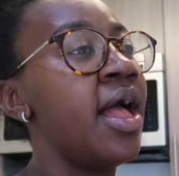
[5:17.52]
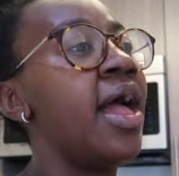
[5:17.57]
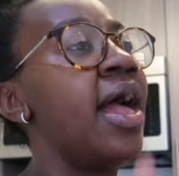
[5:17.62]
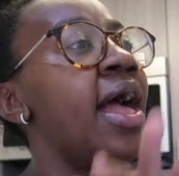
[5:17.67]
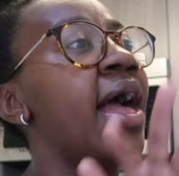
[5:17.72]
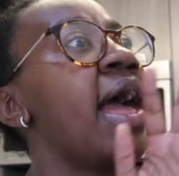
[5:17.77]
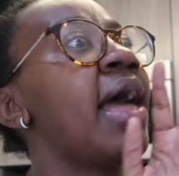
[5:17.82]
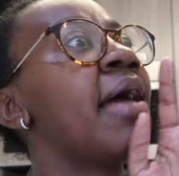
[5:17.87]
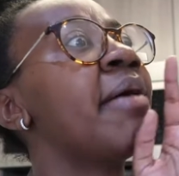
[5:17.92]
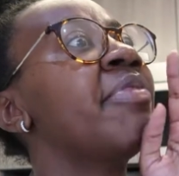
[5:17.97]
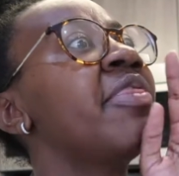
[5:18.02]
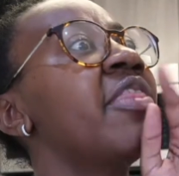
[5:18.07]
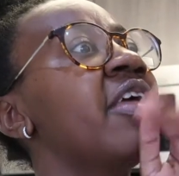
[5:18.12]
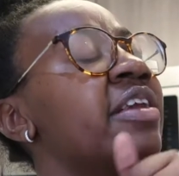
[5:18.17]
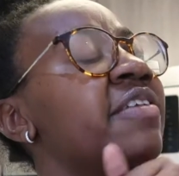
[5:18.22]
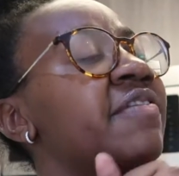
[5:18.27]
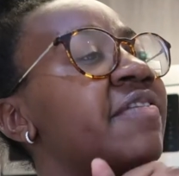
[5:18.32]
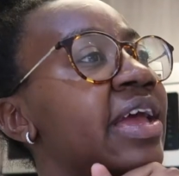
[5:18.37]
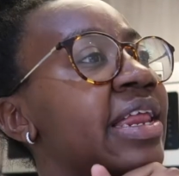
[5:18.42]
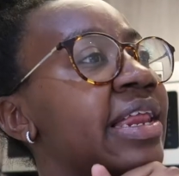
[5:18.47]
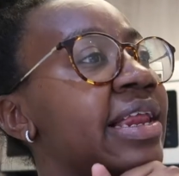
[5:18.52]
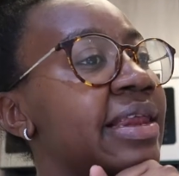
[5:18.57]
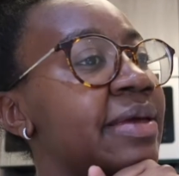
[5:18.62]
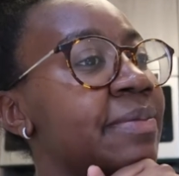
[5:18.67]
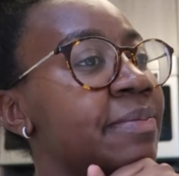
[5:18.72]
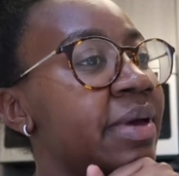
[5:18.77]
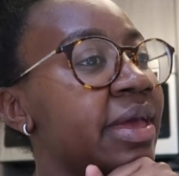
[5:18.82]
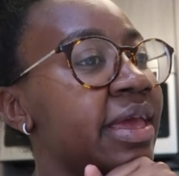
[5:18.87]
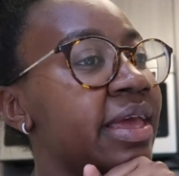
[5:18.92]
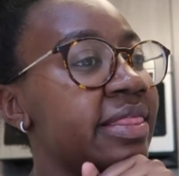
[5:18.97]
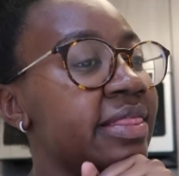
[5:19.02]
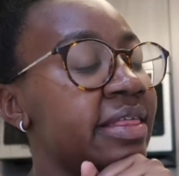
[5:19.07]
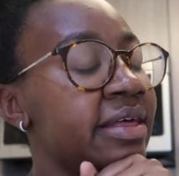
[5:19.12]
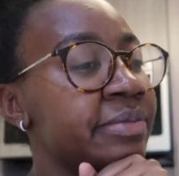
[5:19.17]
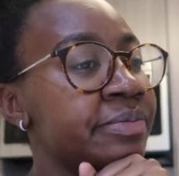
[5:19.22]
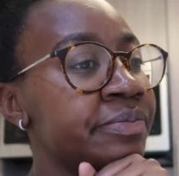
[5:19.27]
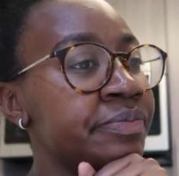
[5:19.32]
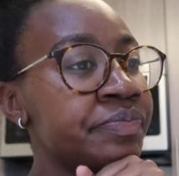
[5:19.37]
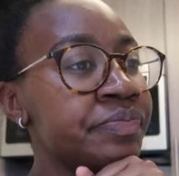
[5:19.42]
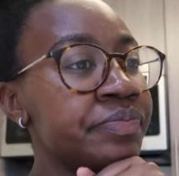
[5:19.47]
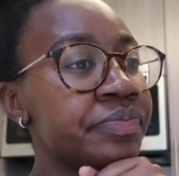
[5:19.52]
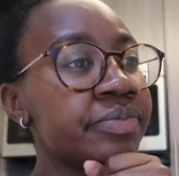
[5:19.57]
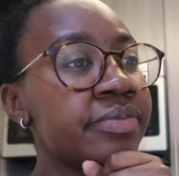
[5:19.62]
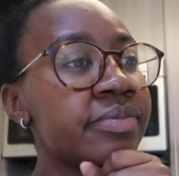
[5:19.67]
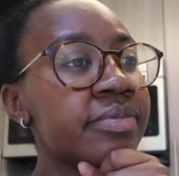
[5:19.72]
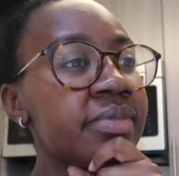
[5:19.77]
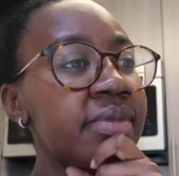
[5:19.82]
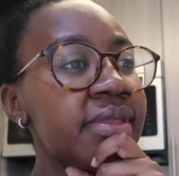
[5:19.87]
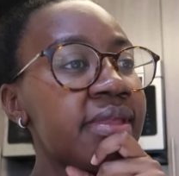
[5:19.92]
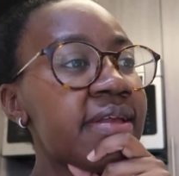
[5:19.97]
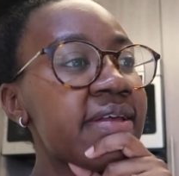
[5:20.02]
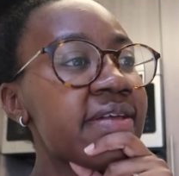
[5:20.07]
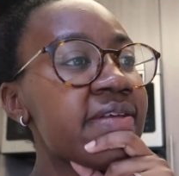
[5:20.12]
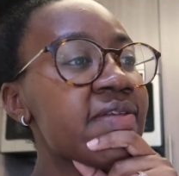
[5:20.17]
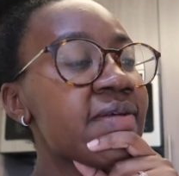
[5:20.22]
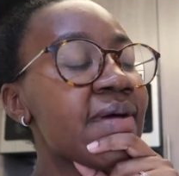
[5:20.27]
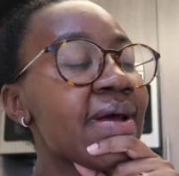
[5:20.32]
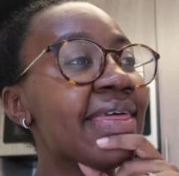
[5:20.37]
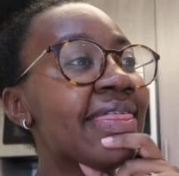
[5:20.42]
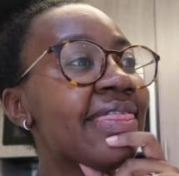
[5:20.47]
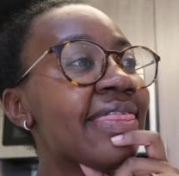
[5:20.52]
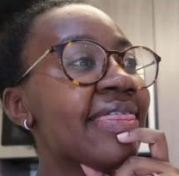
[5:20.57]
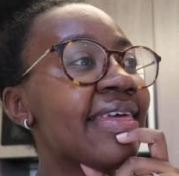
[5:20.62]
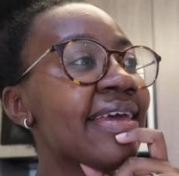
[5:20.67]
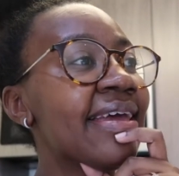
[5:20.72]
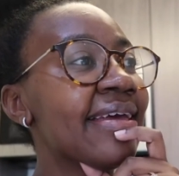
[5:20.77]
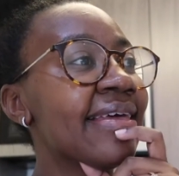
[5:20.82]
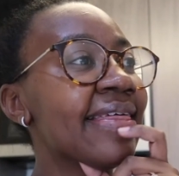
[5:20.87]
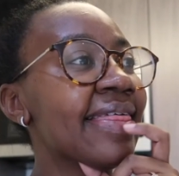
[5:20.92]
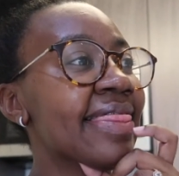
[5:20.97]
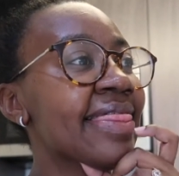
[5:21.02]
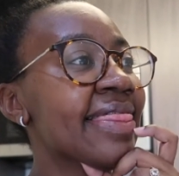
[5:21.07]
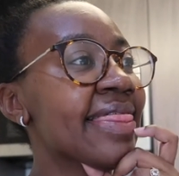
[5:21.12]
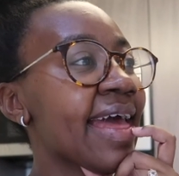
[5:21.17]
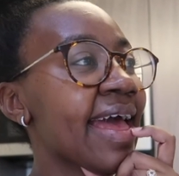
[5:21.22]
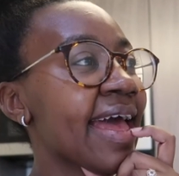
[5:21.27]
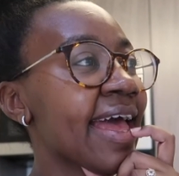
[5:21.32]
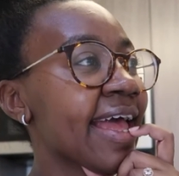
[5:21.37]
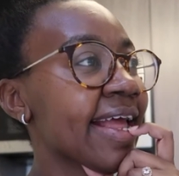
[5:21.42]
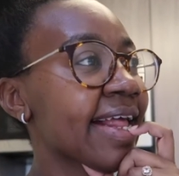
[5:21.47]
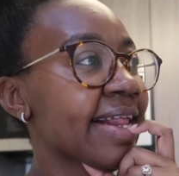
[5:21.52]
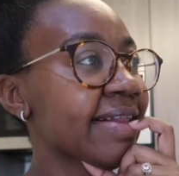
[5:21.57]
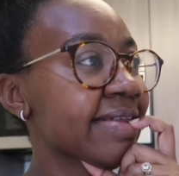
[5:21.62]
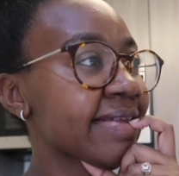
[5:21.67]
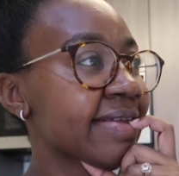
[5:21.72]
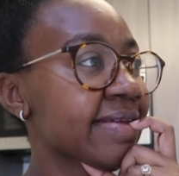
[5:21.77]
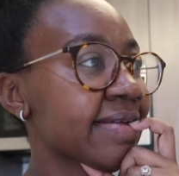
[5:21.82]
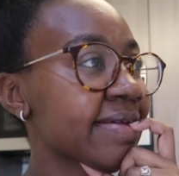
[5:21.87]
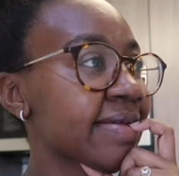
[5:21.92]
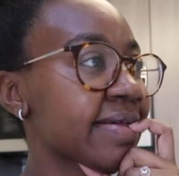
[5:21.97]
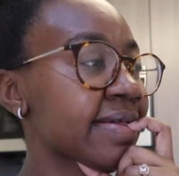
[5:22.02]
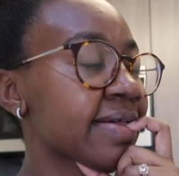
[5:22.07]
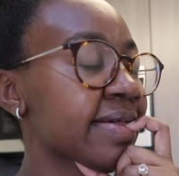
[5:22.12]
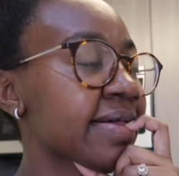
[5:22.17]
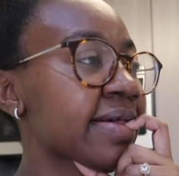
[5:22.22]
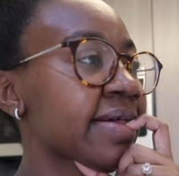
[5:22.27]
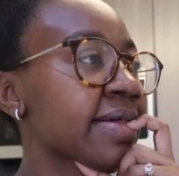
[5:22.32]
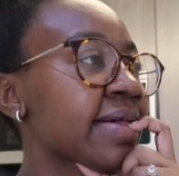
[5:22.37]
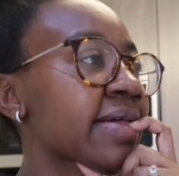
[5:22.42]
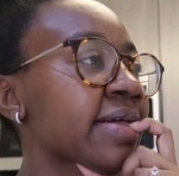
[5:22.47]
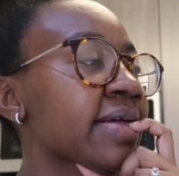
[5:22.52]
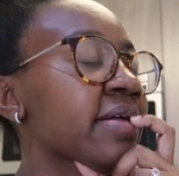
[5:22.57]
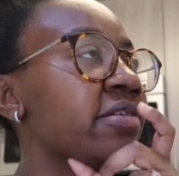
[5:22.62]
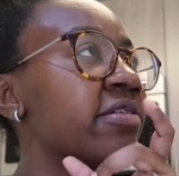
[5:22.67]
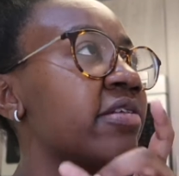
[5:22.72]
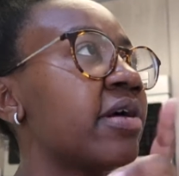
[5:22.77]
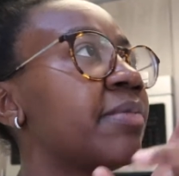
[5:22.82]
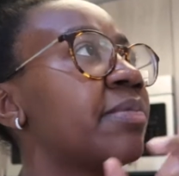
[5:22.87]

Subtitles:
and then finally bake them. So I think that, so I'll